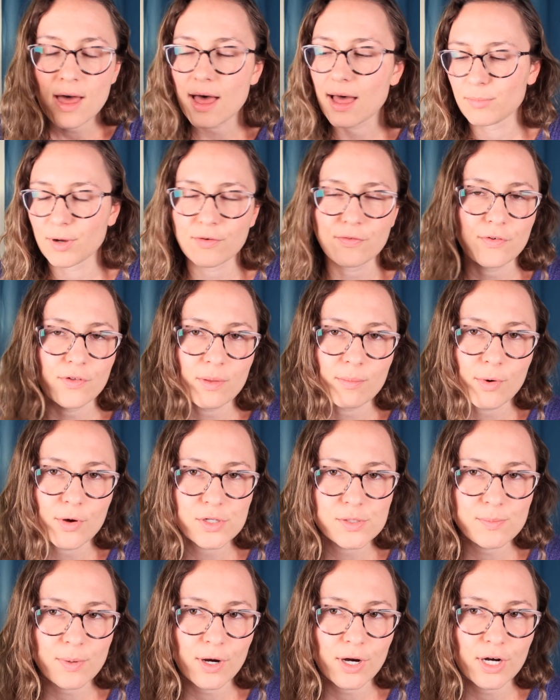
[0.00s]
But for the
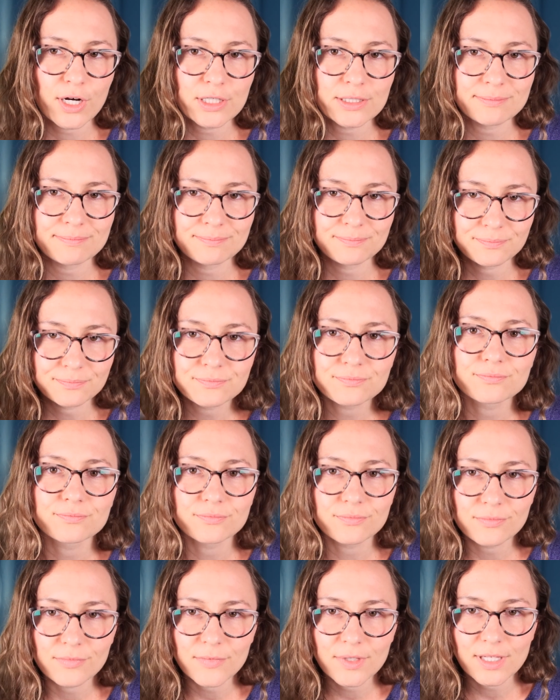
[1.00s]
most part,
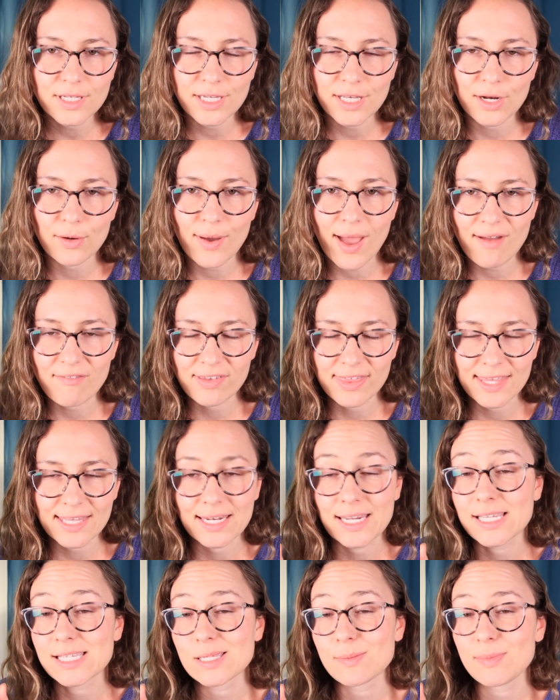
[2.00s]
you know,
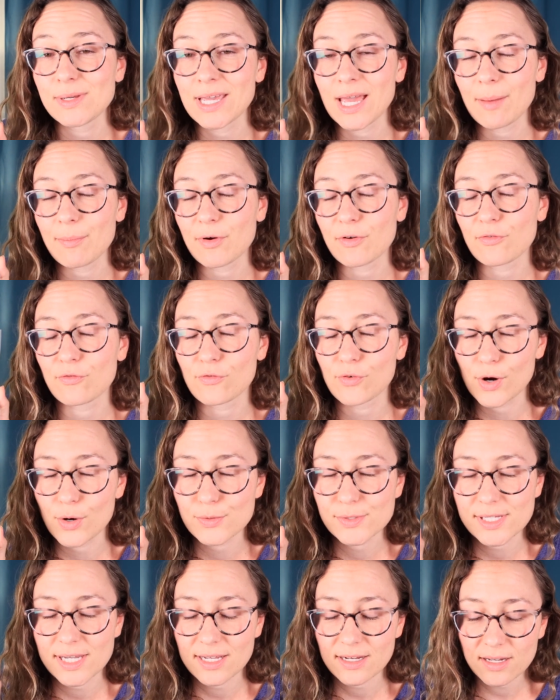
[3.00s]
everything needs to be kept
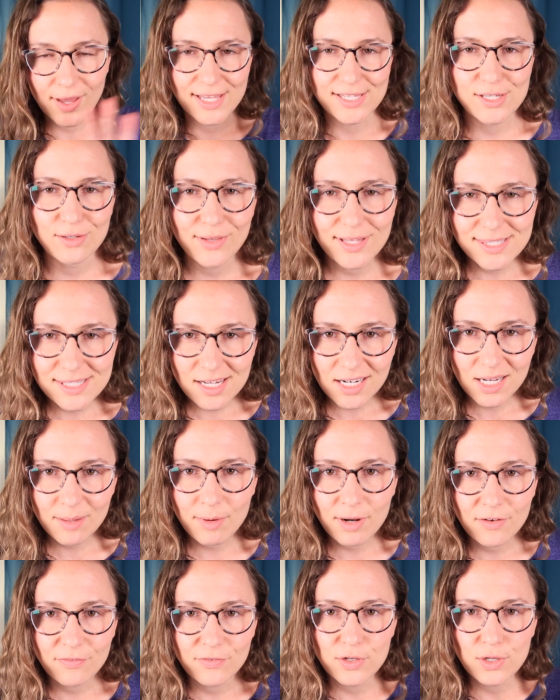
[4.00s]
frozen. Okay, so let's talk
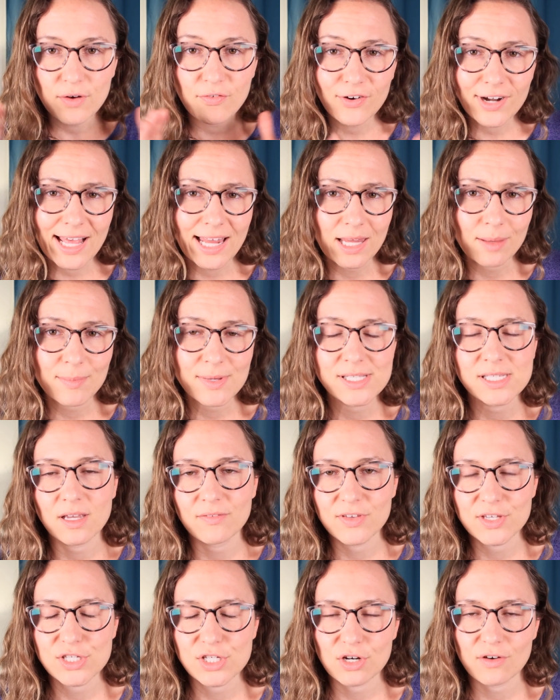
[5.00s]
about a few different elements
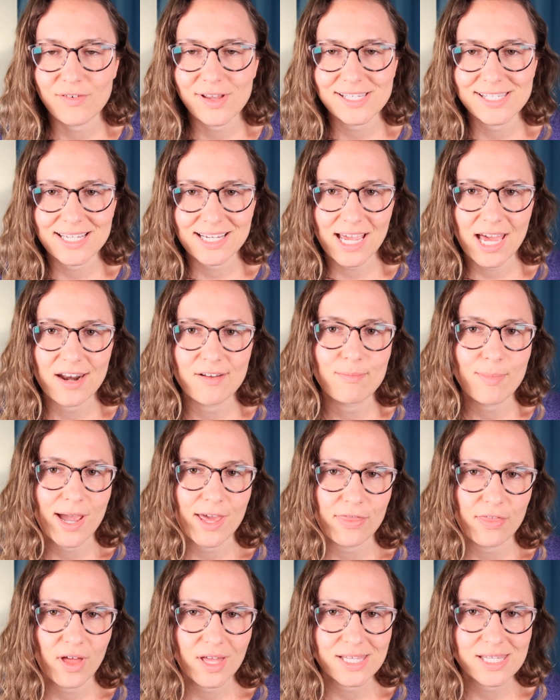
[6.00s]
of the service and kind of my
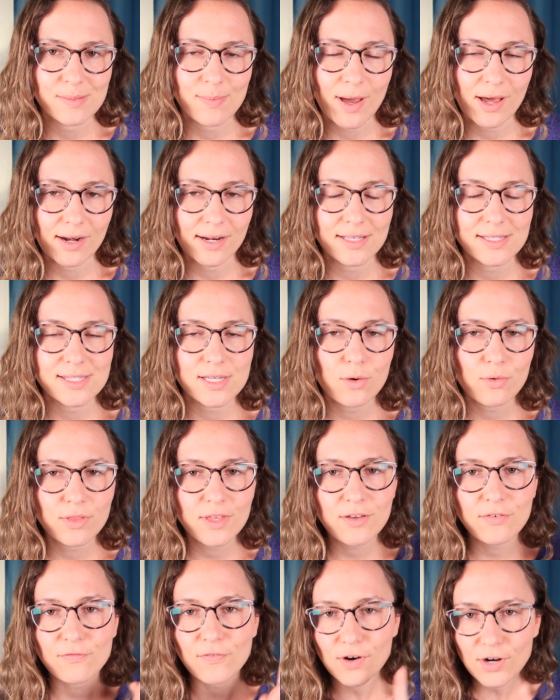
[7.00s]
thoughts about it. So
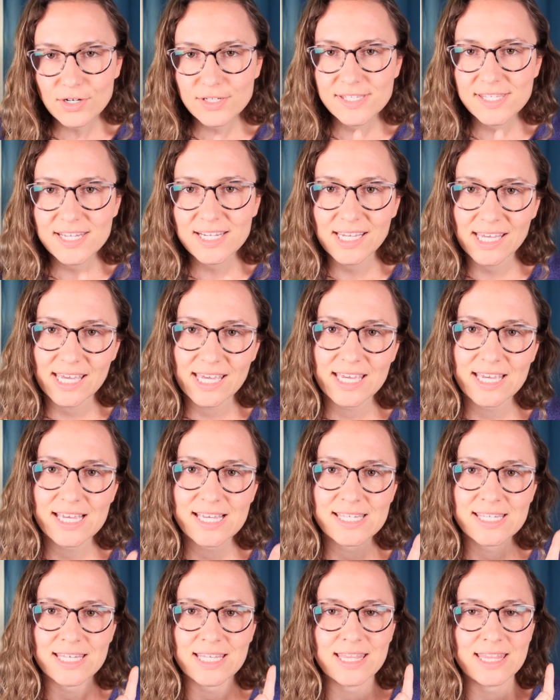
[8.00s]
the first thing
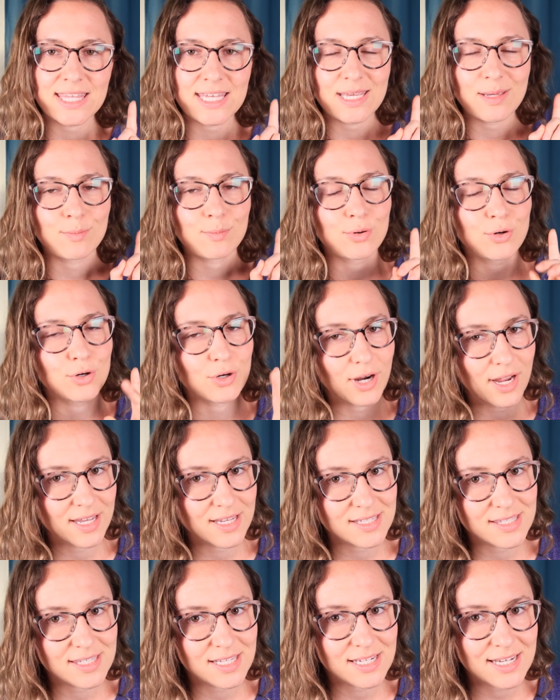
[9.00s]
is the
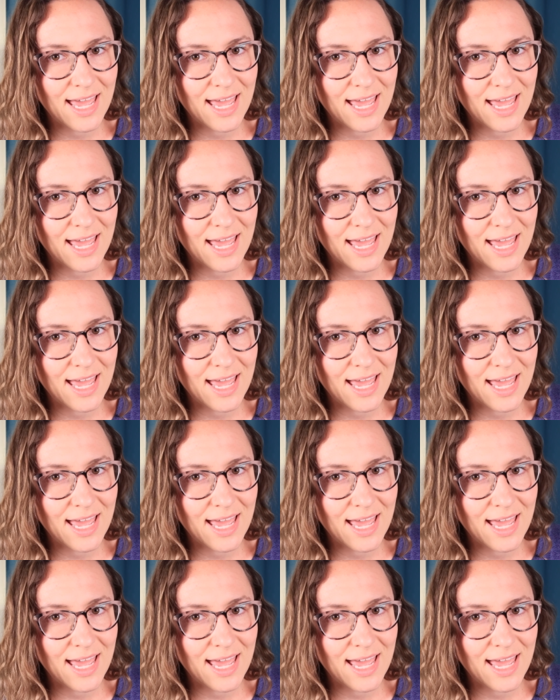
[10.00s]
price.